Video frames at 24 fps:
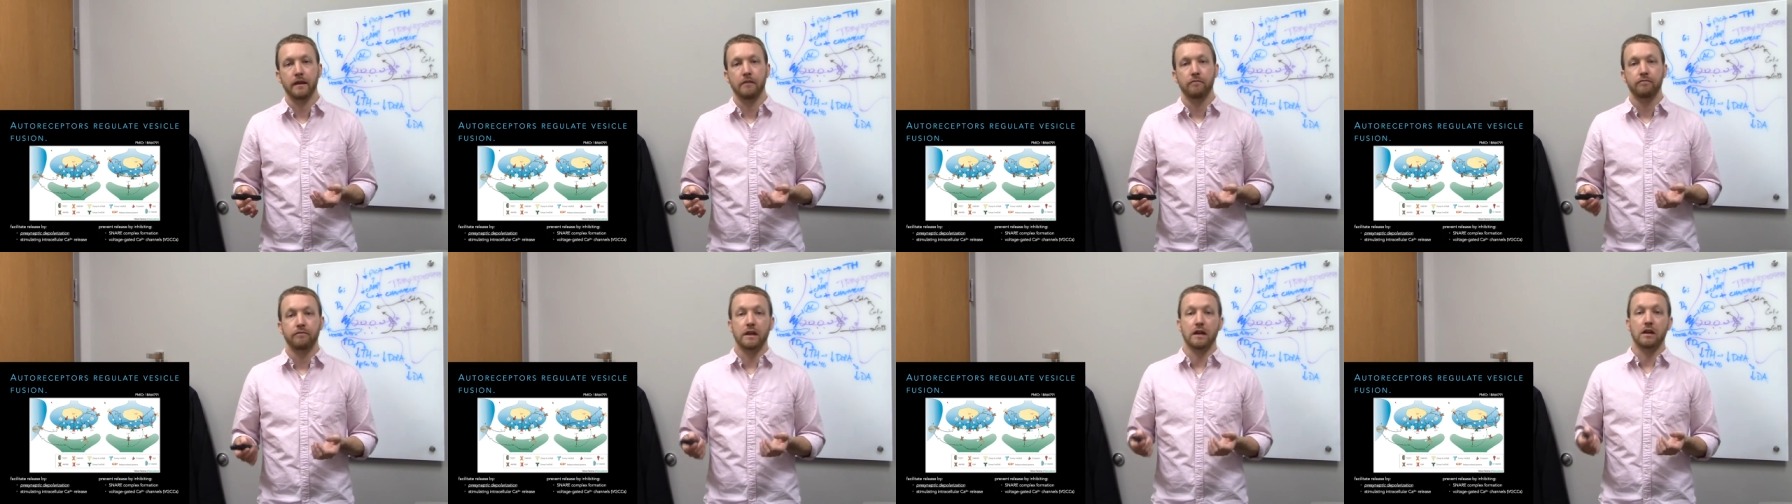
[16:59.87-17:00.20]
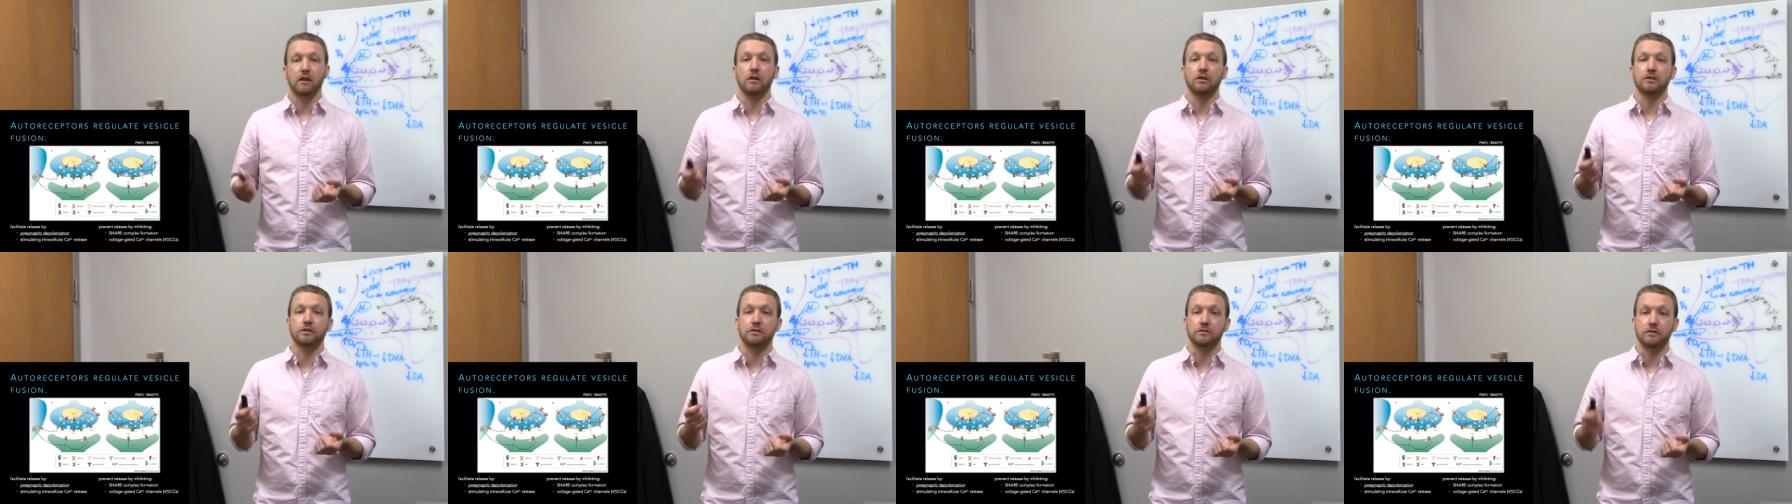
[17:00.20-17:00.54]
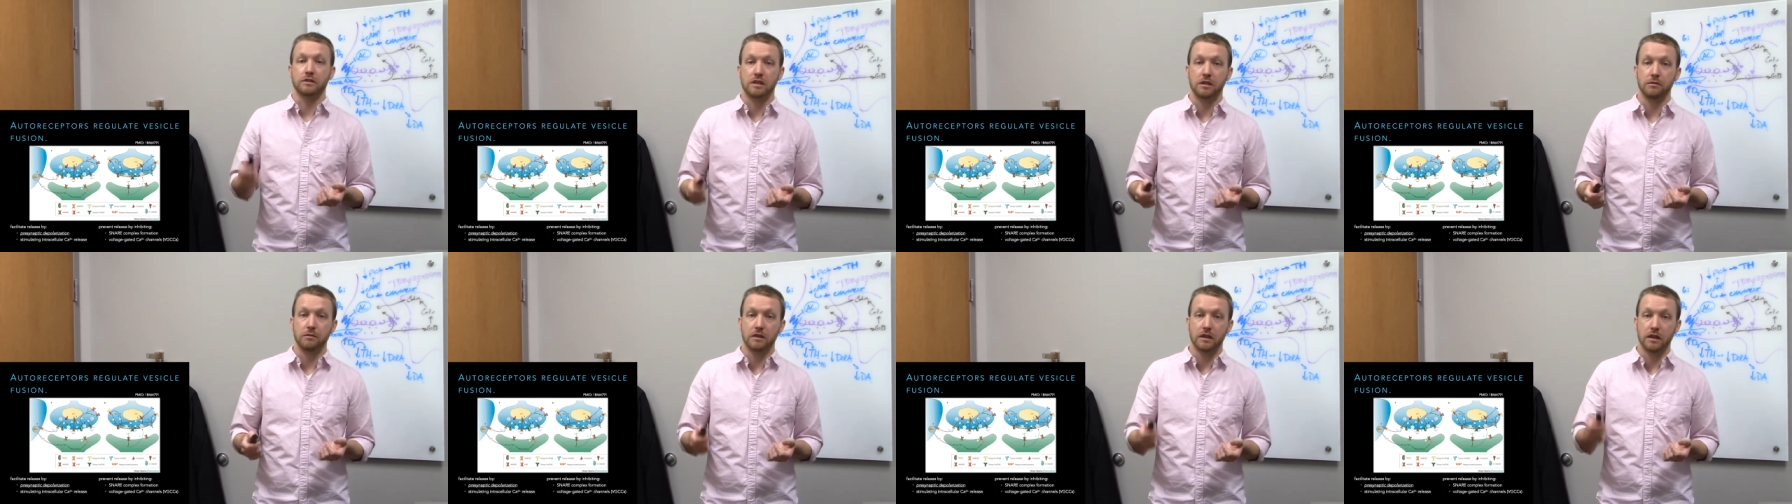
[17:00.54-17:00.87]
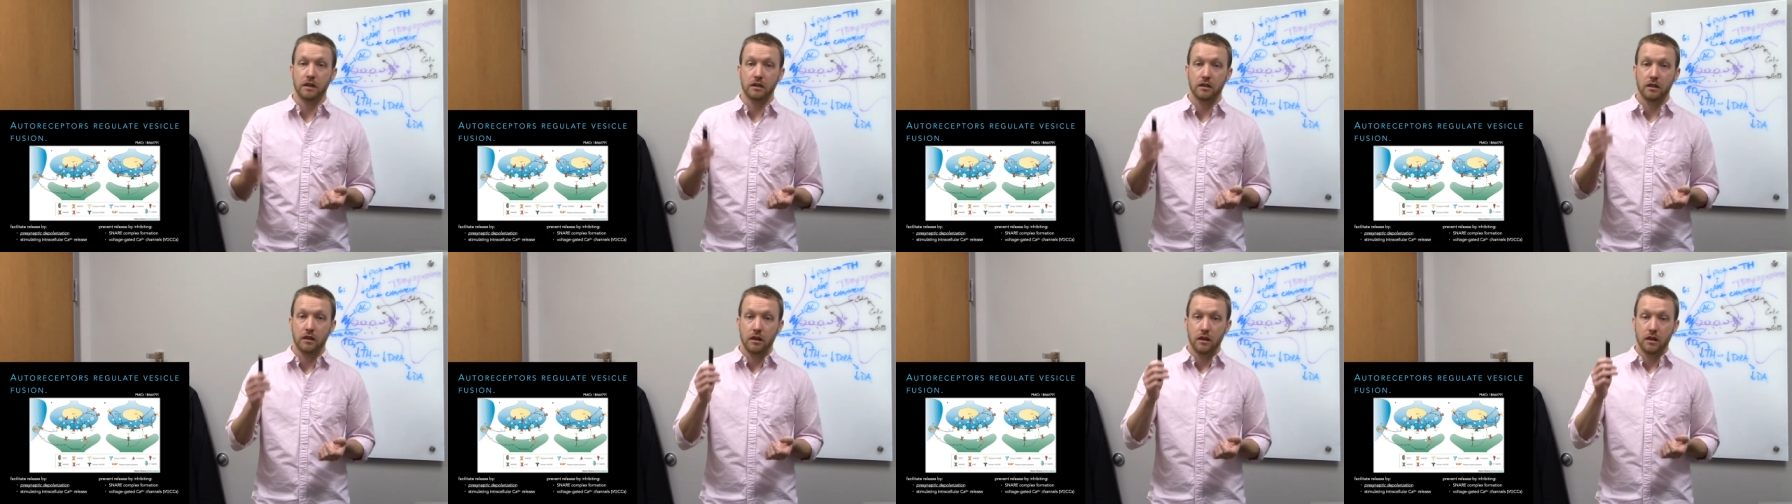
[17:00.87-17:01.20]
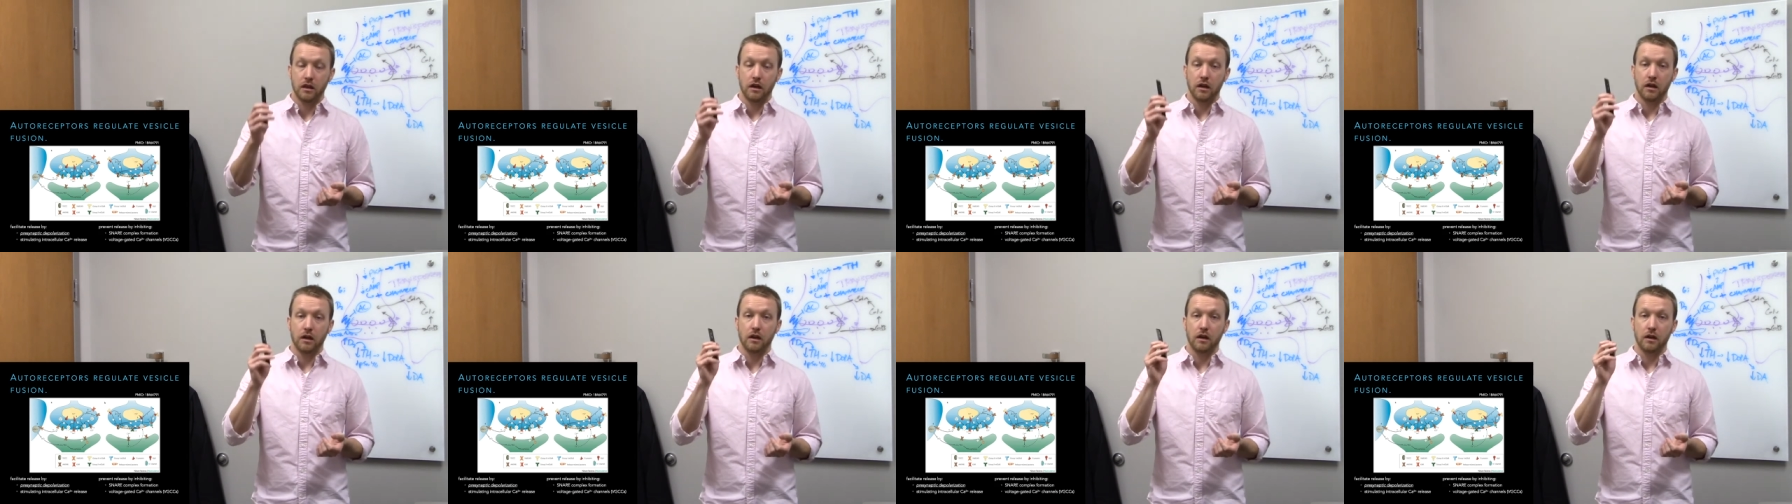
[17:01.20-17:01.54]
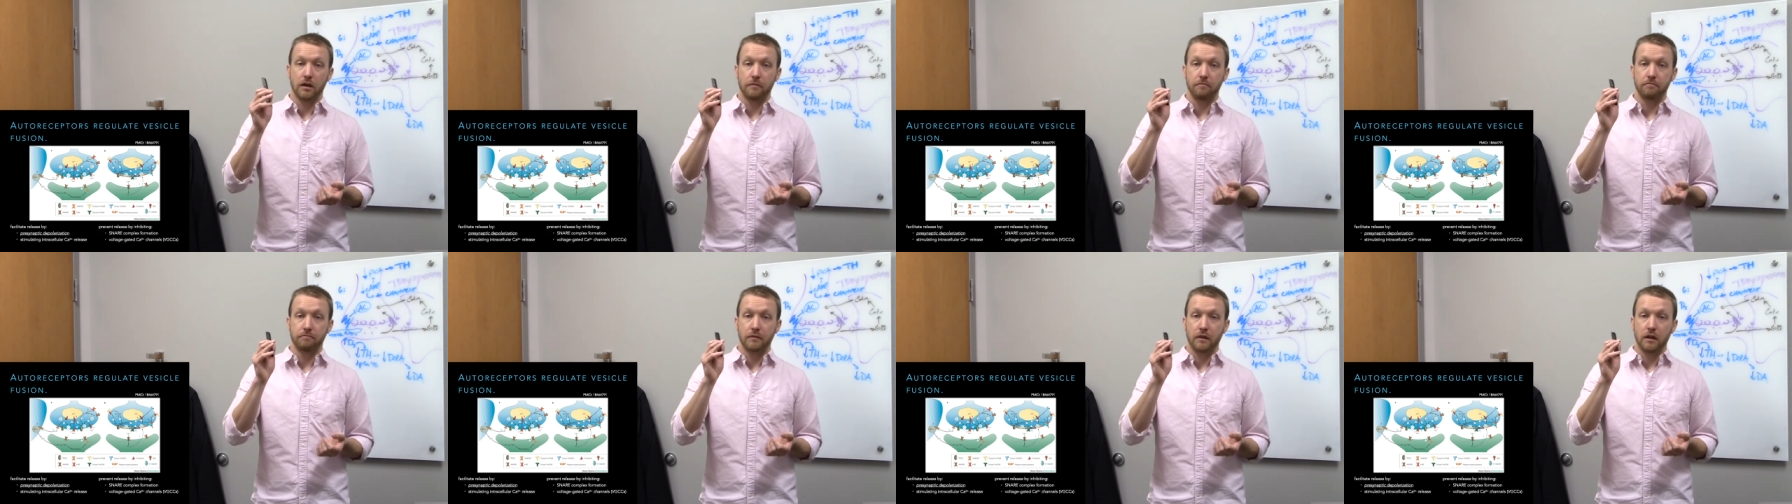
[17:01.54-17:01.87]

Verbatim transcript: They could also stimulate uh,